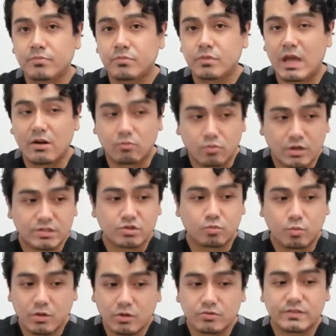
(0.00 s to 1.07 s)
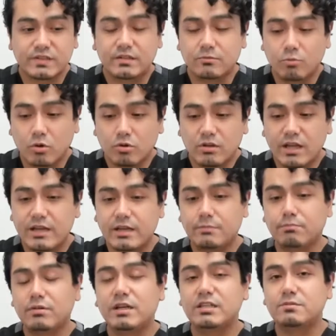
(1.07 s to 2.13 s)
That rust will lay in
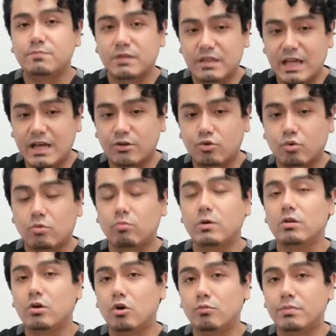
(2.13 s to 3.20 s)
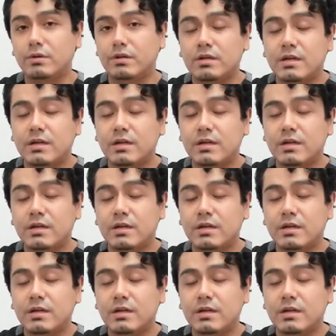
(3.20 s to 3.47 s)
place, but that door will open.